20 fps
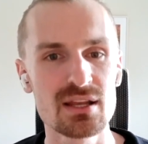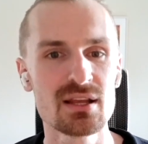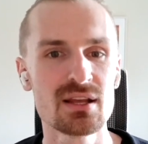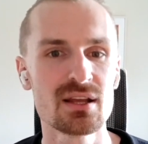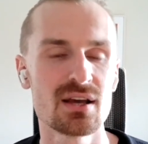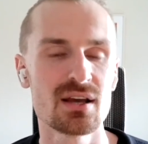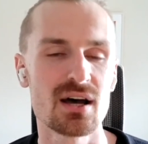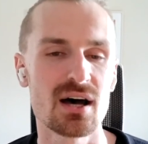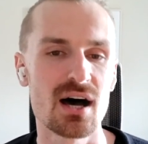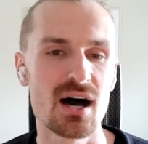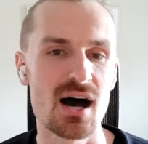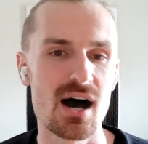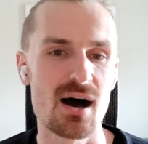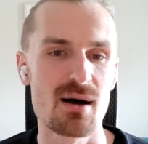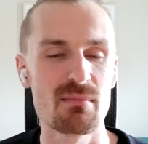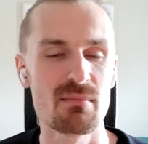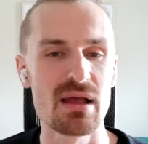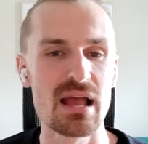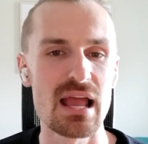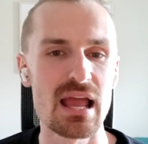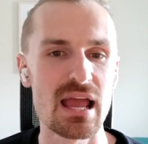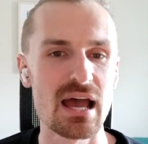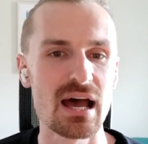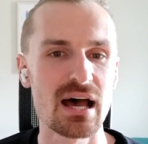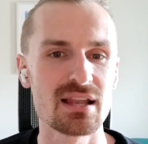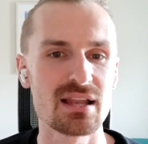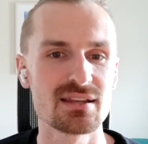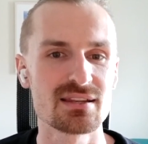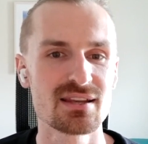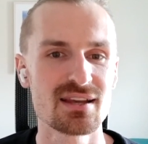Um, and
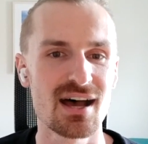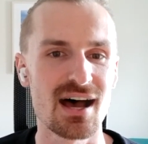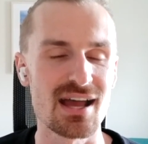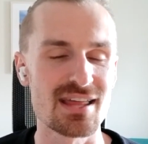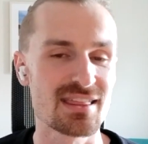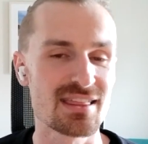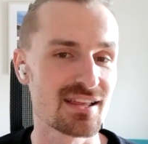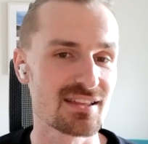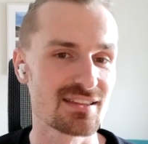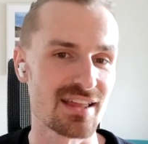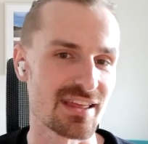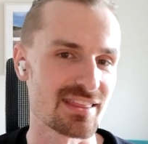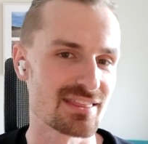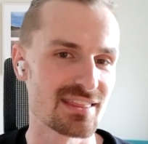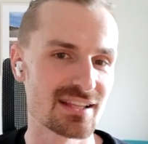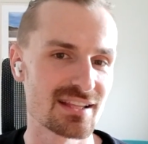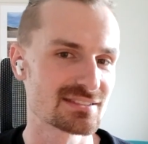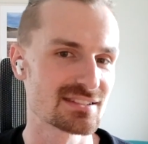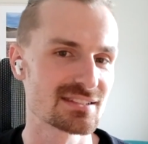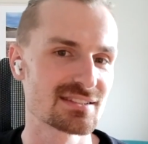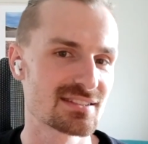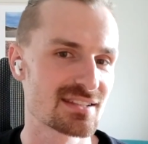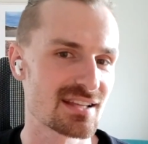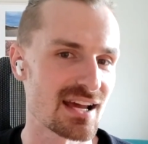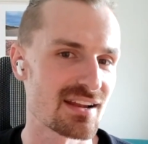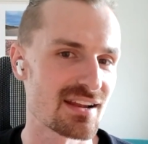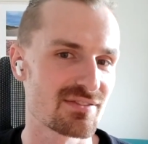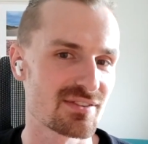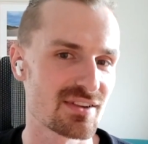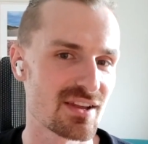I think like this is kind of
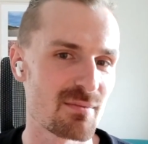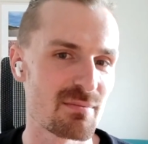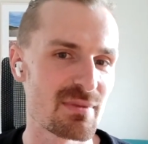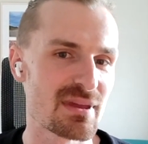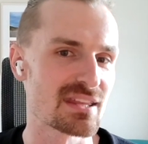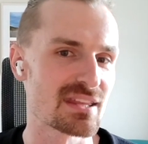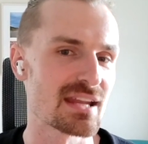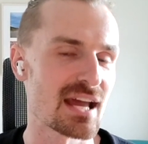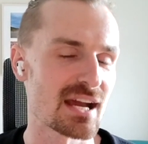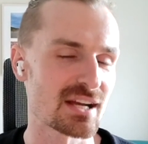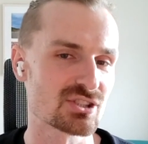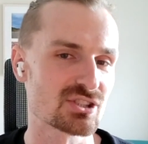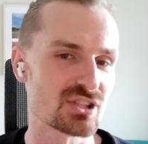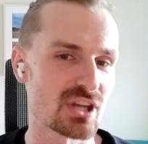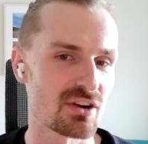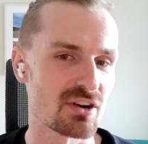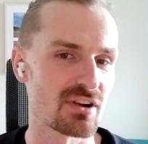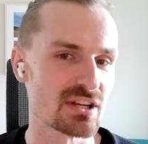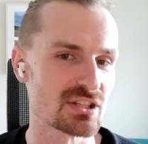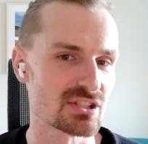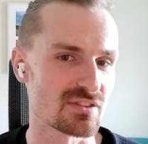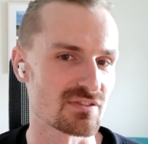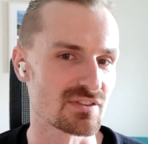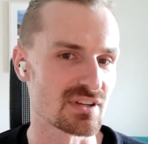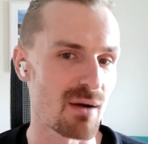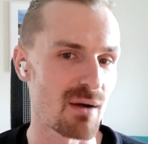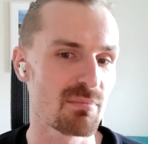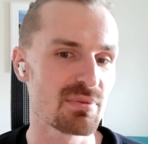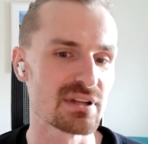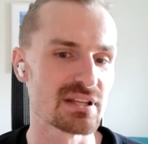going to be the next generation of
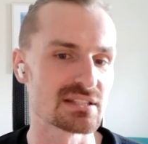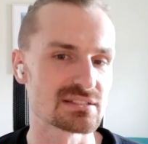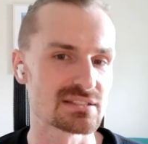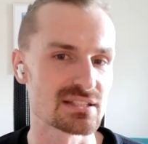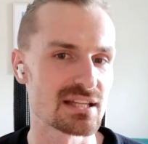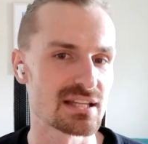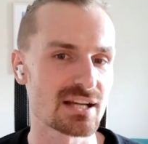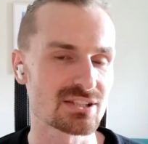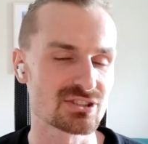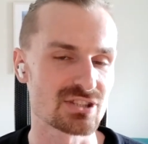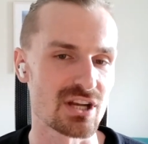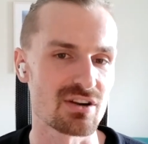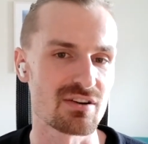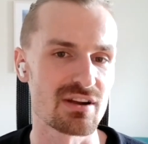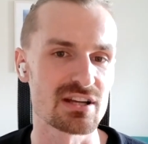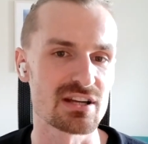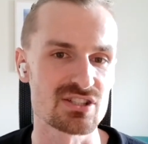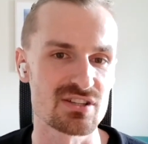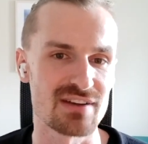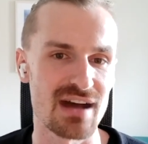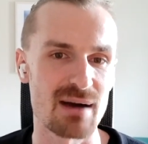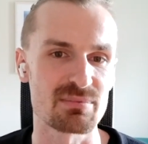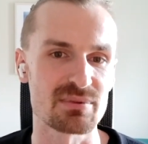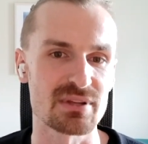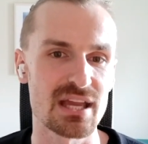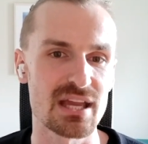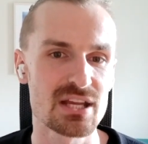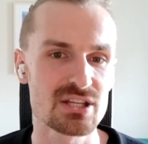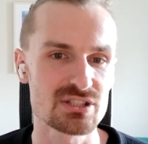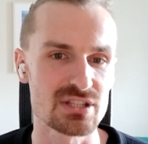companies, the next generation of
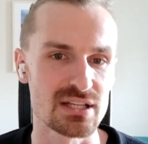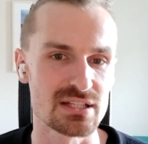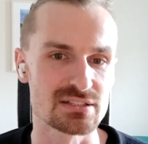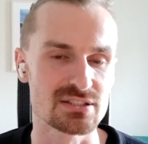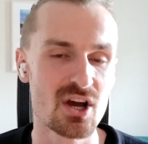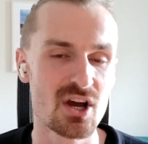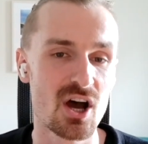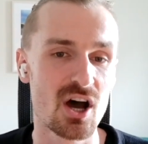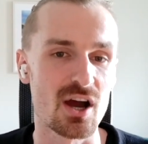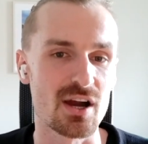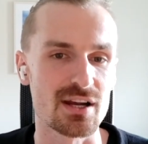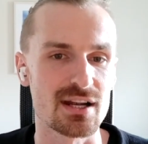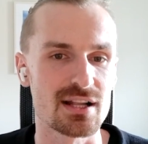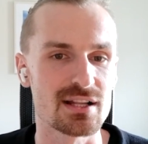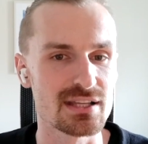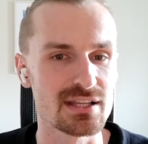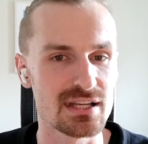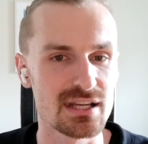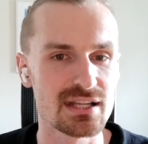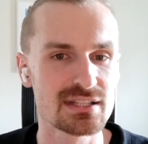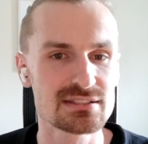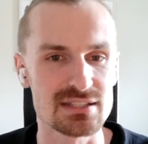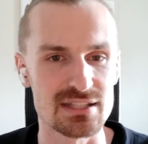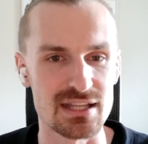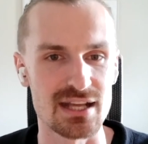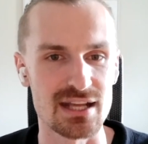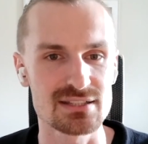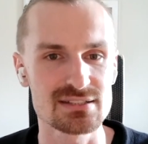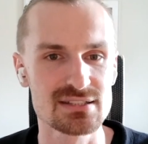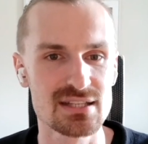applications are going to lean into
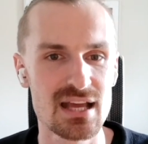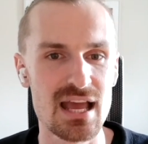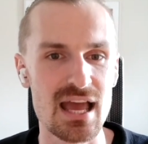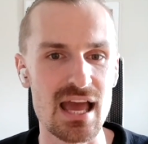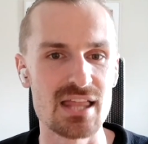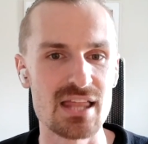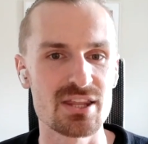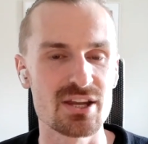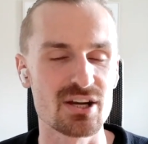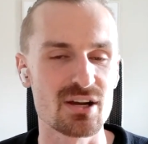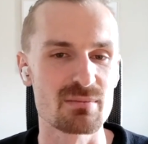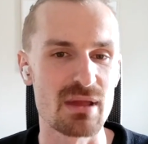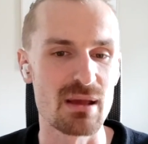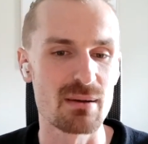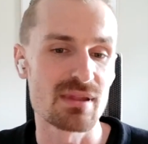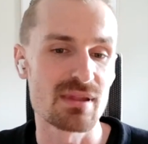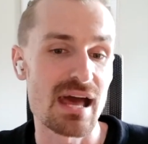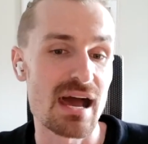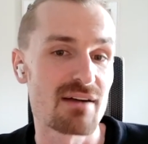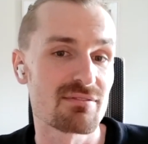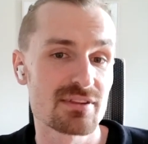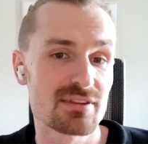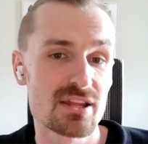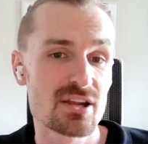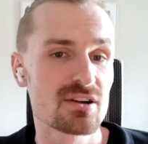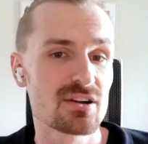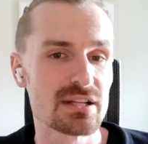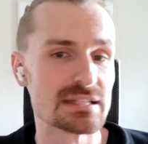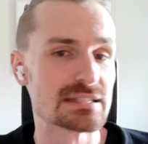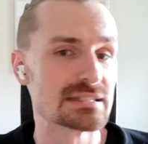this, and they're going to be able to have
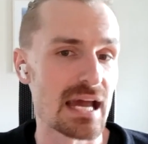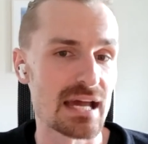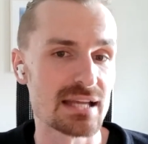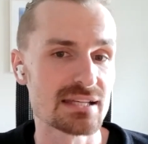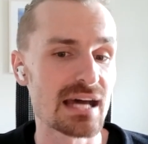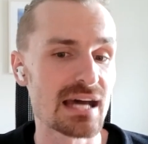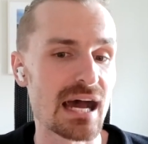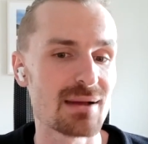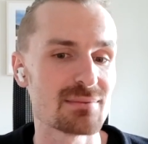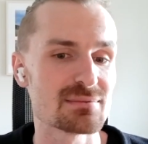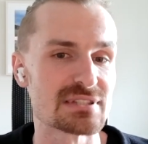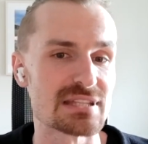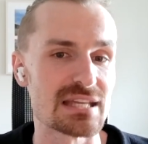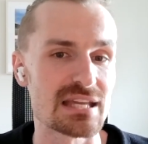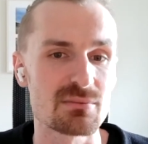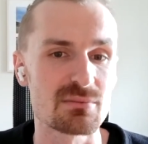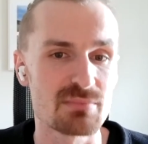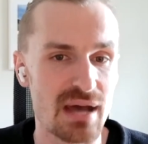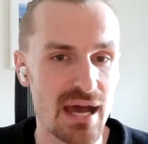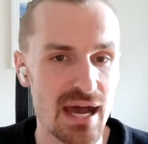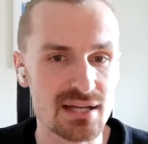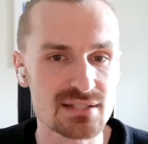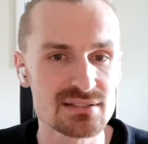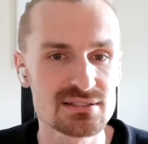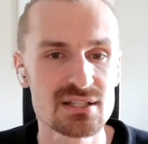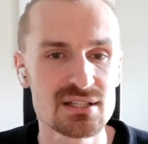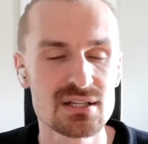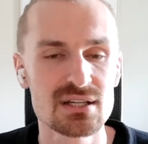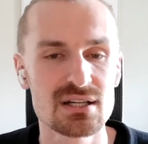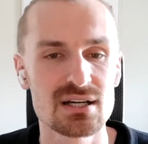literally ten times the impact
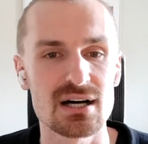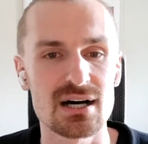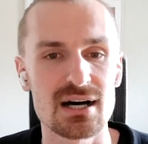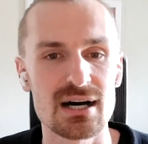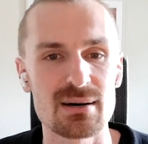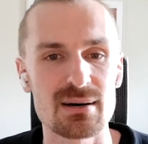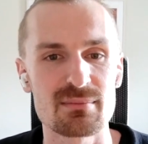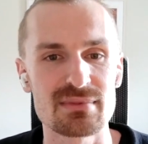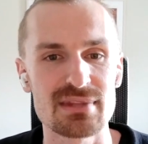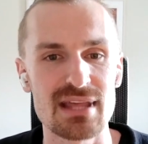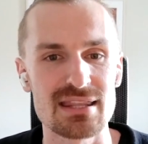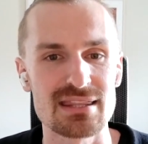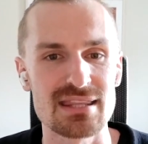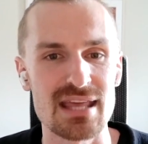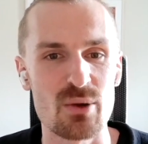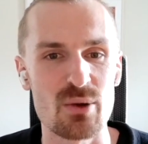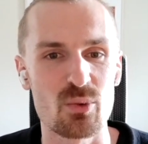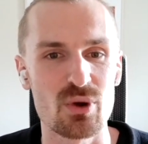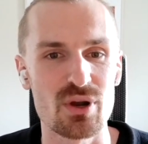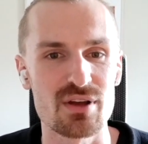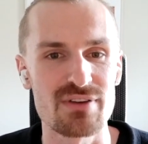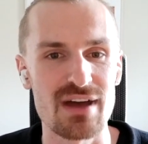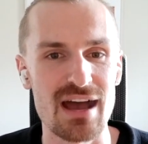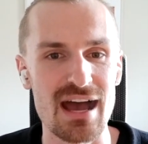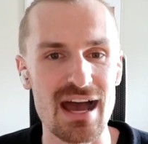um, that they would have had,